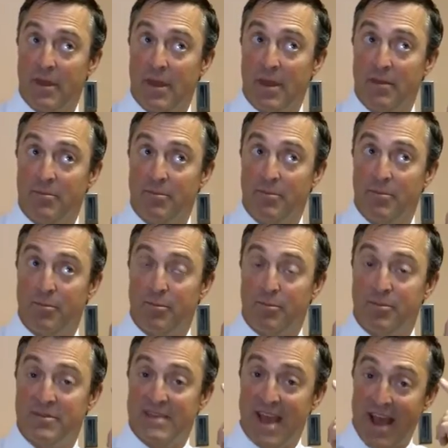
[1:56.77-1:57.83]
a
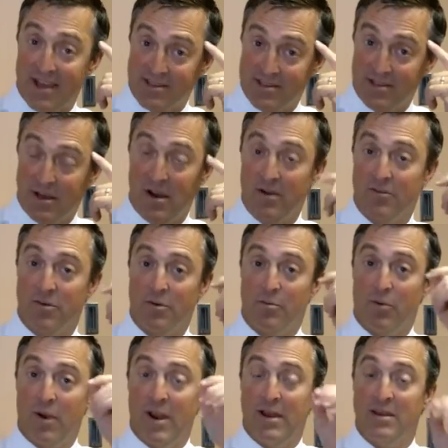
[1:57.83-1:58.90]
test of her
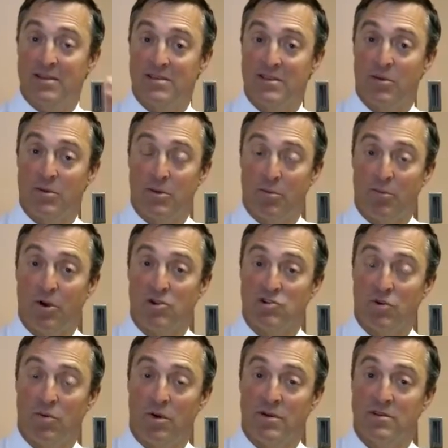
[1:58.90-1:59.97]
brain to see what the
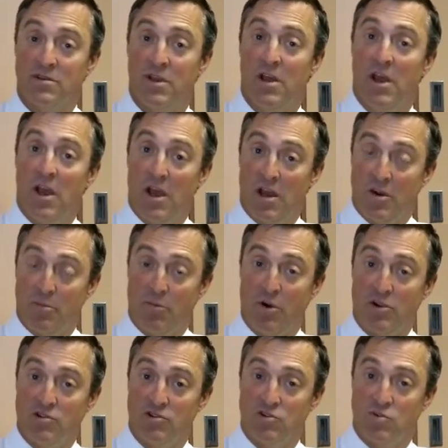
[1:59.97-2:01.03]
pressure was, and her
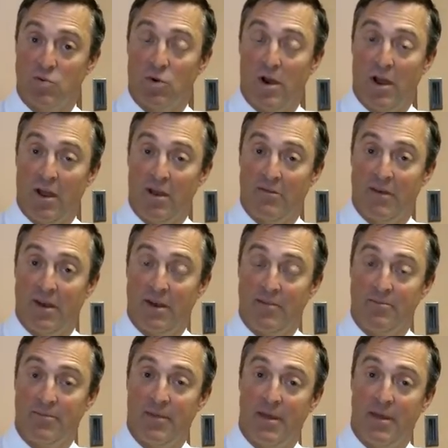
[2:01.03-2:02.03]
pressures were elevated.